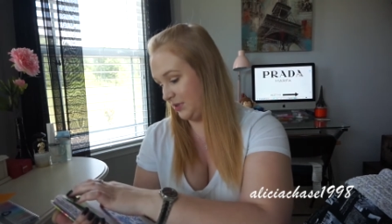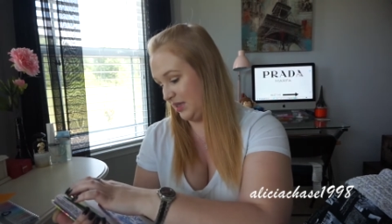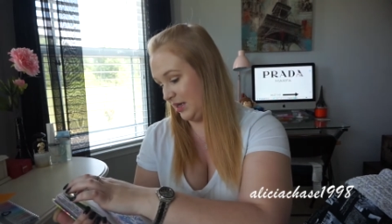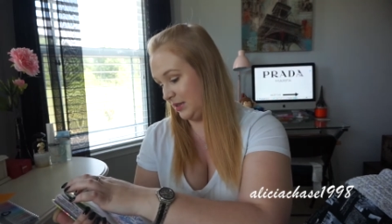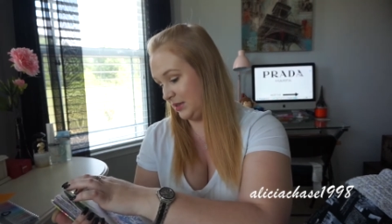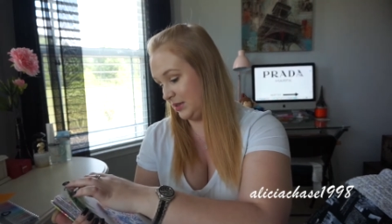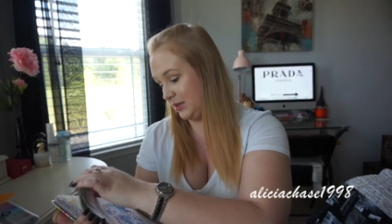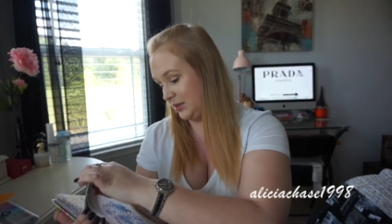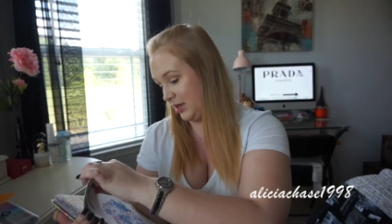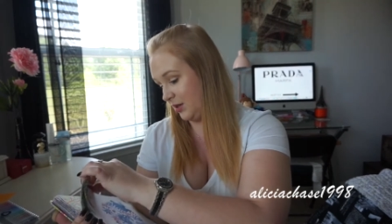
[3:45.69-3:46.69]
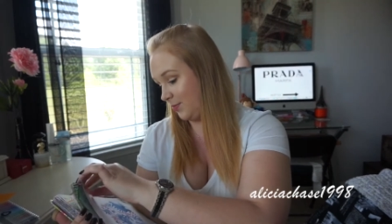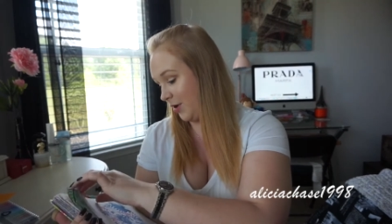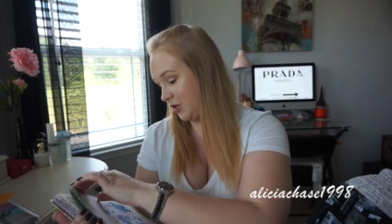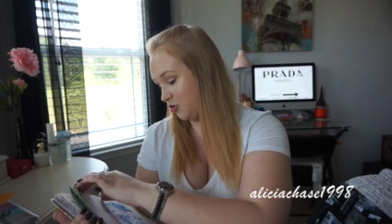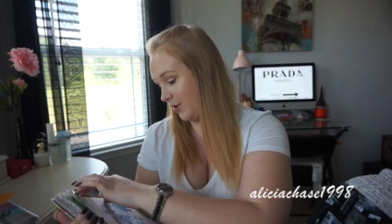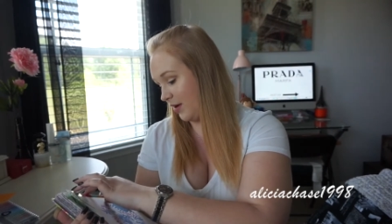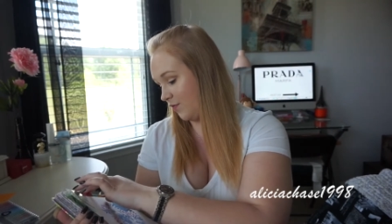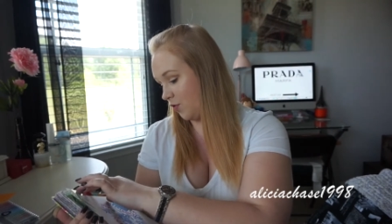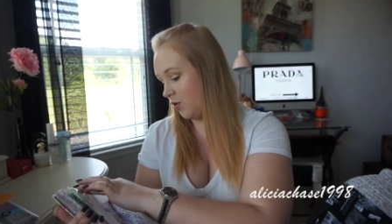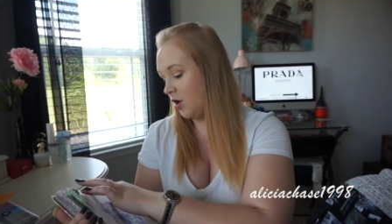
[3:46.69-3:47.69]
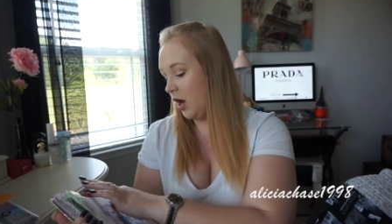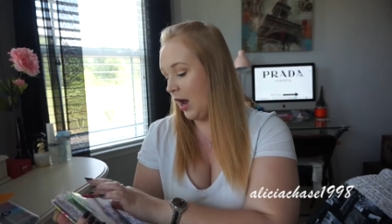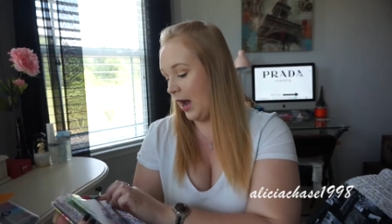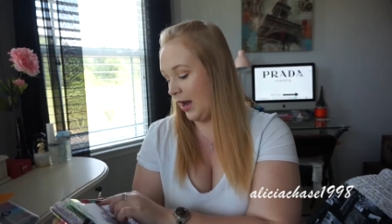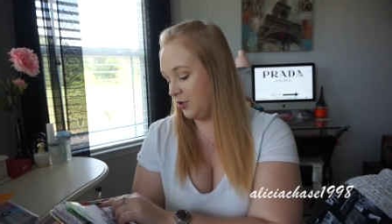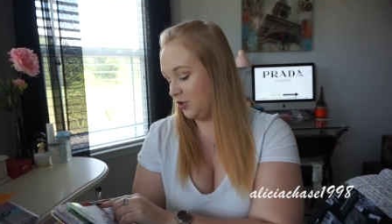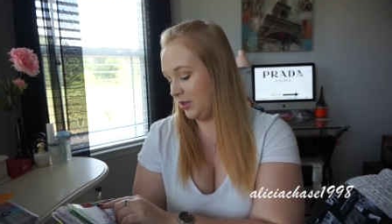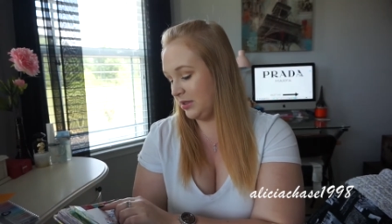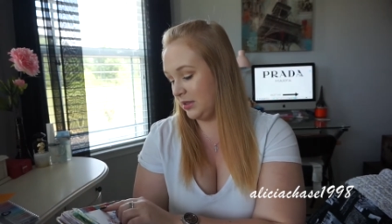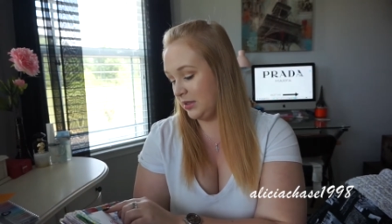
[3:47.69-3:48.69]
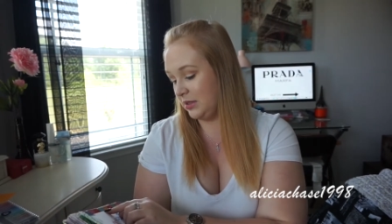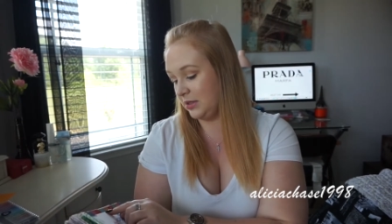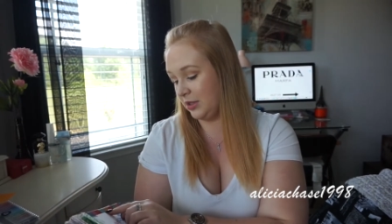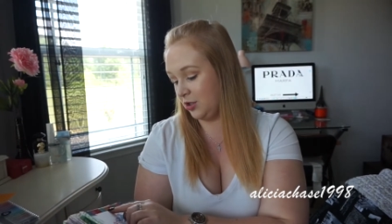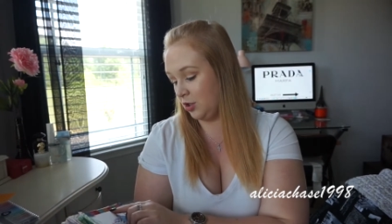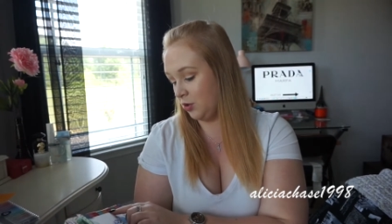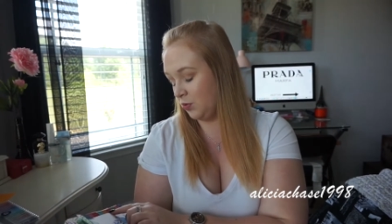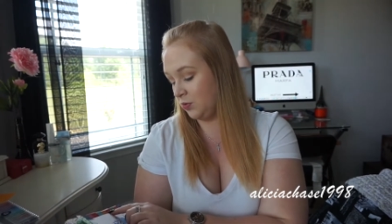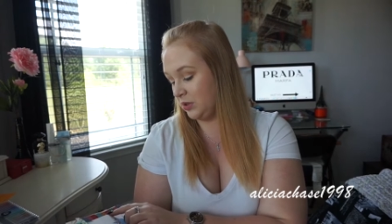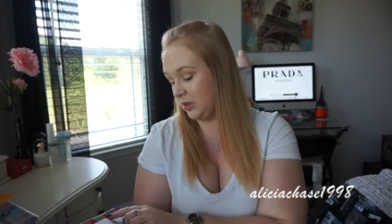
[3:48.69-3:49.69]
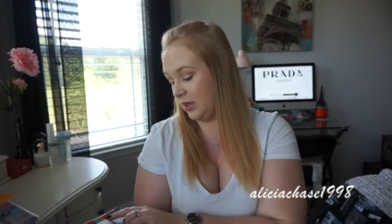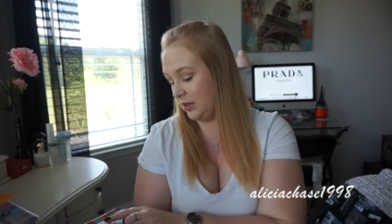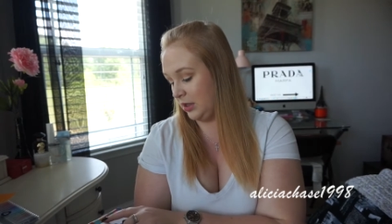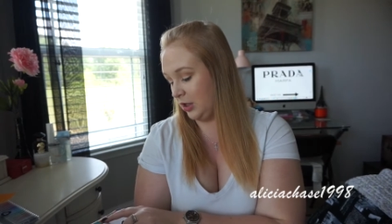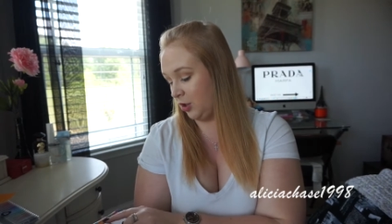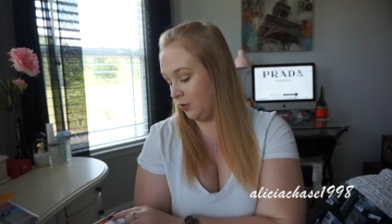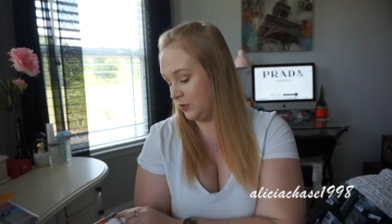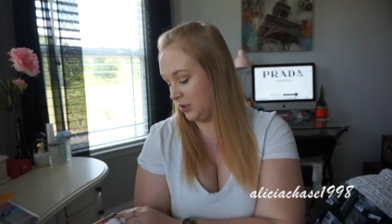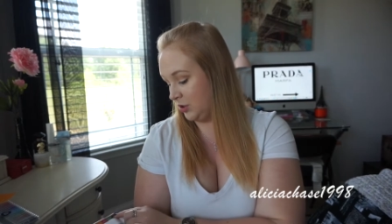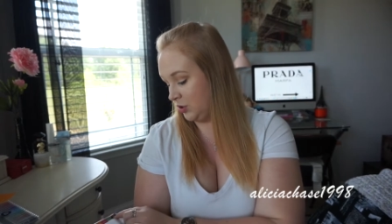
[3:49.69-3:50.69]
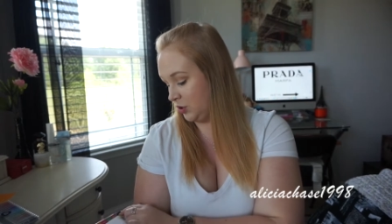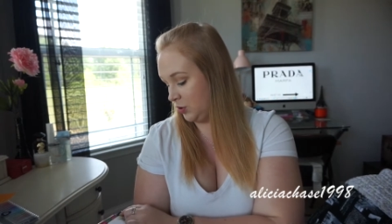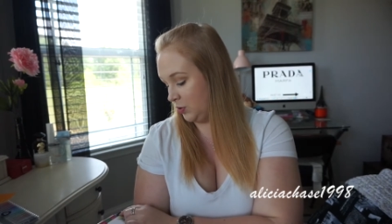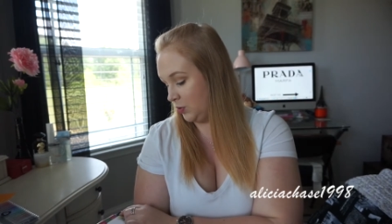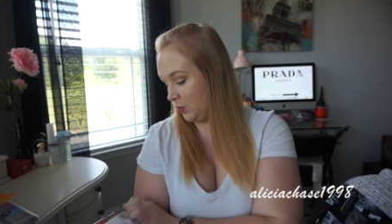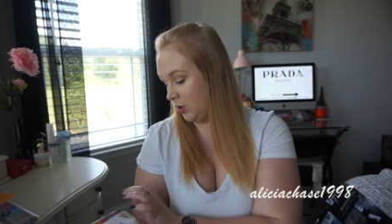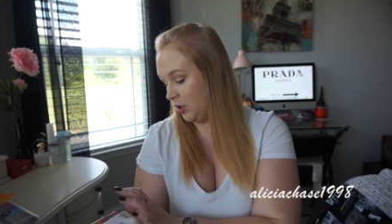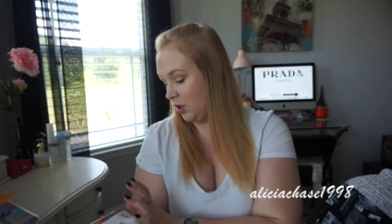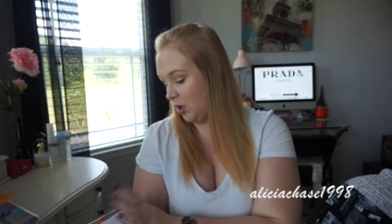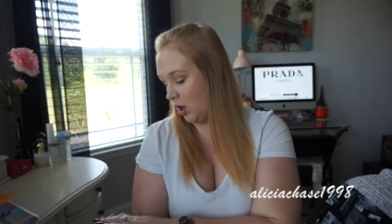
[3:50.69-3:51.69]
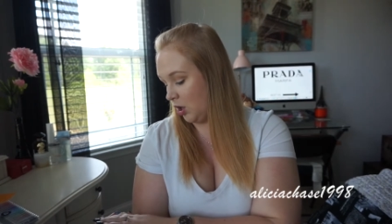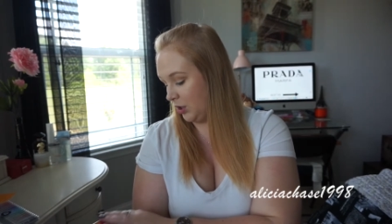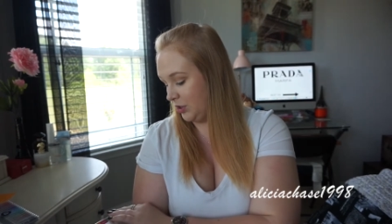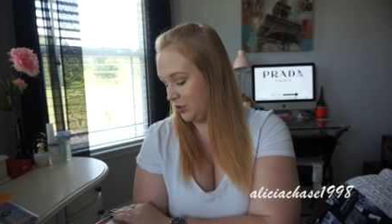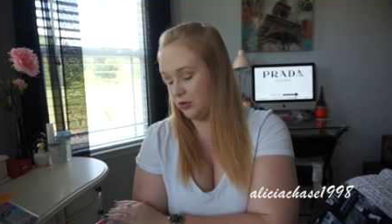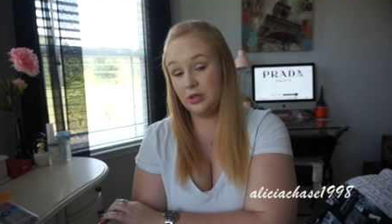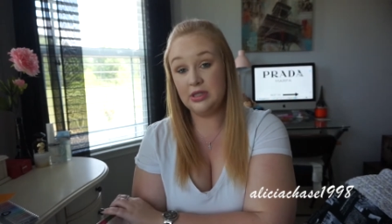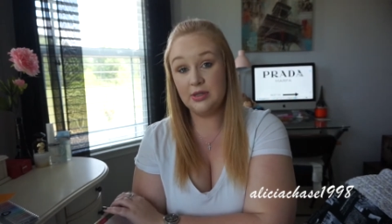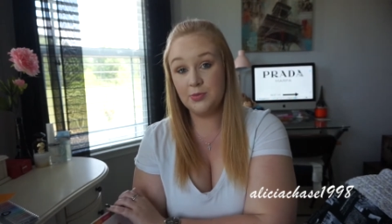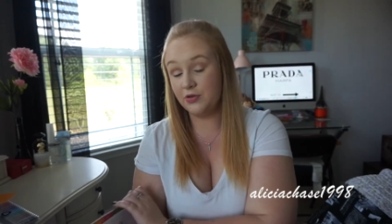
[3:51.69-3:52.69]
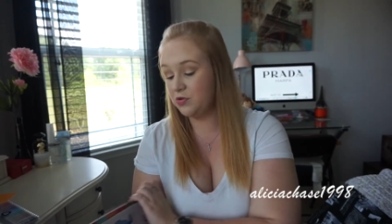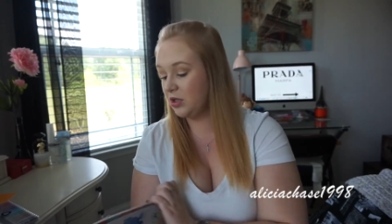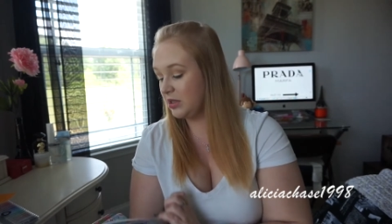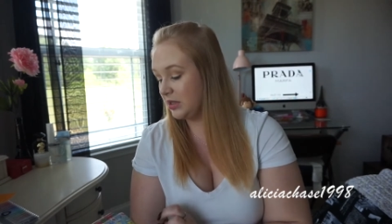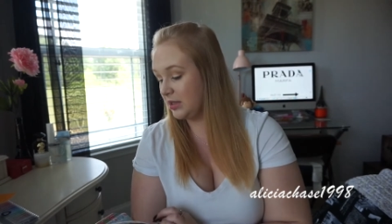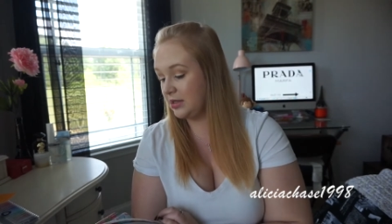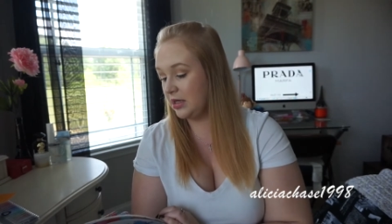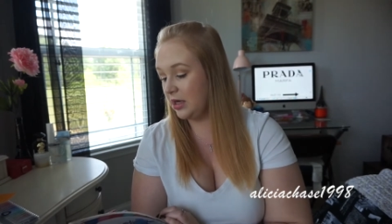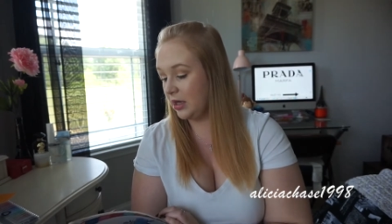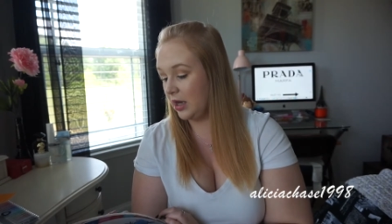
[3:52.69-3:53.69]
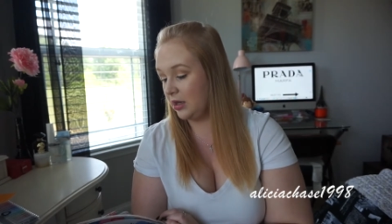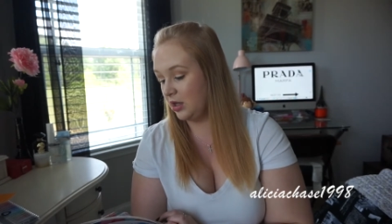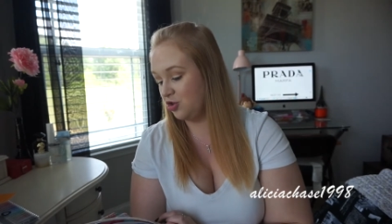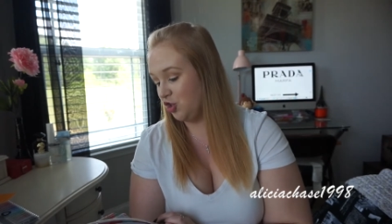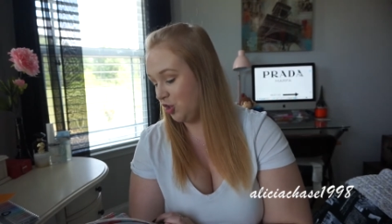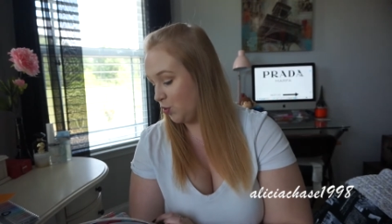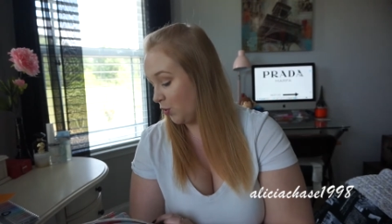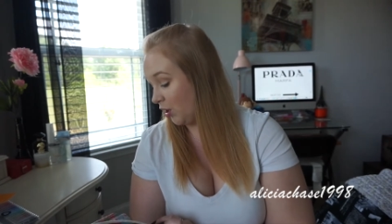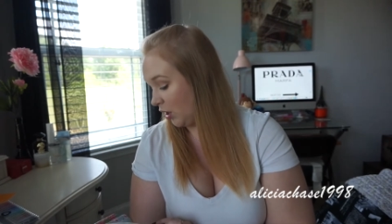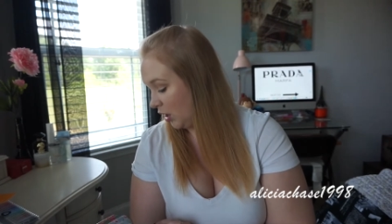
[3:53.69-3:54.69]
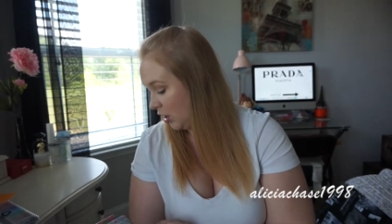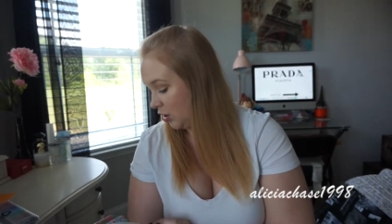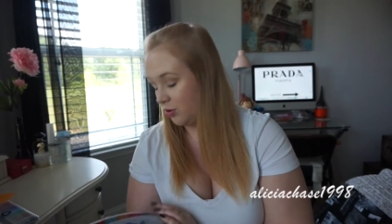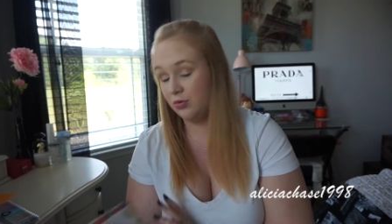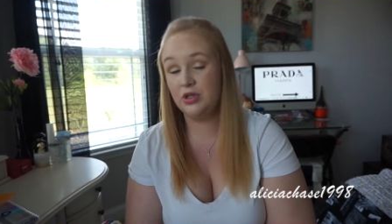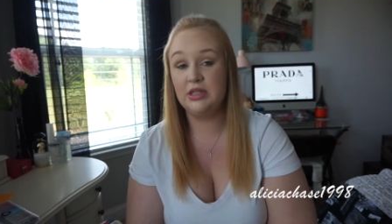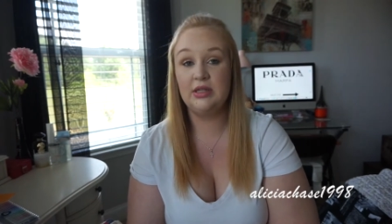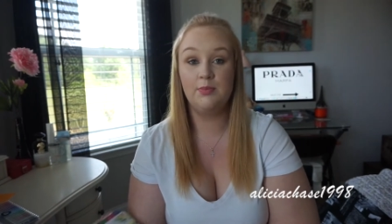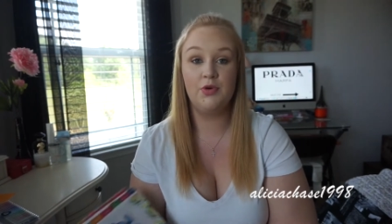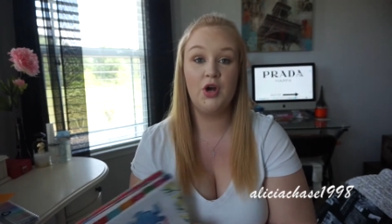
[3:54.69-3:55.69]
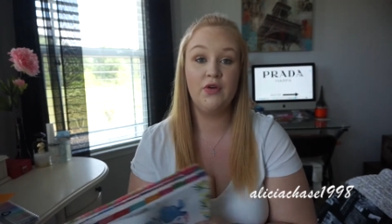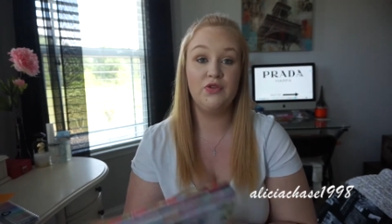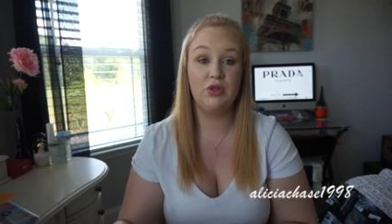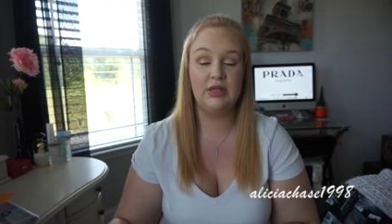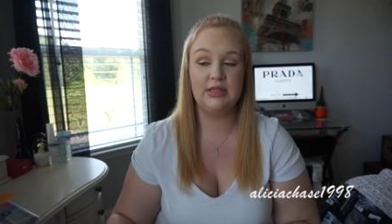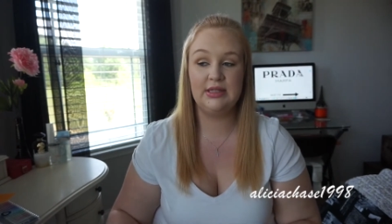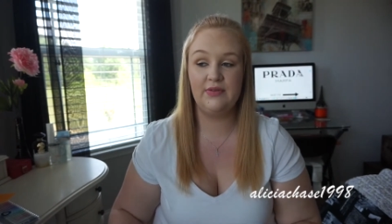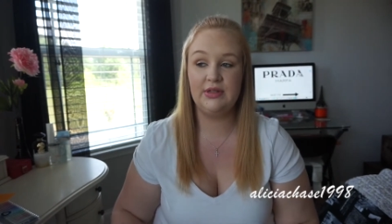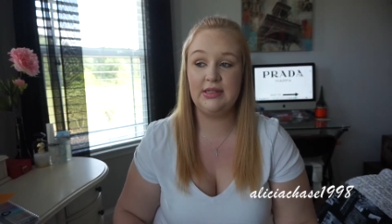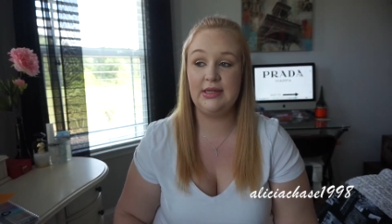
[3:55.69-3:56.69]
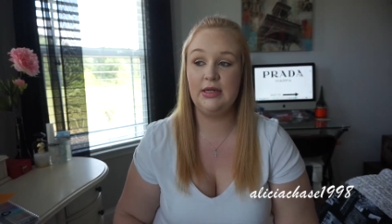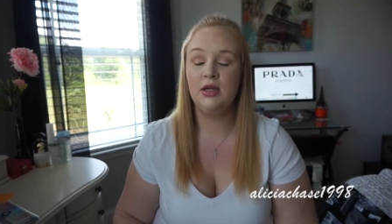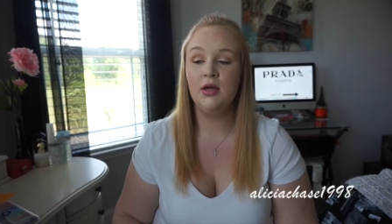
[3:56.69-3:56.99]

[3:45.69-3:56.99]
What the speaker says: dates to celebrate, travel, addresses, and notes, and then it goes into August through December of 2016, and then January through December of 2017.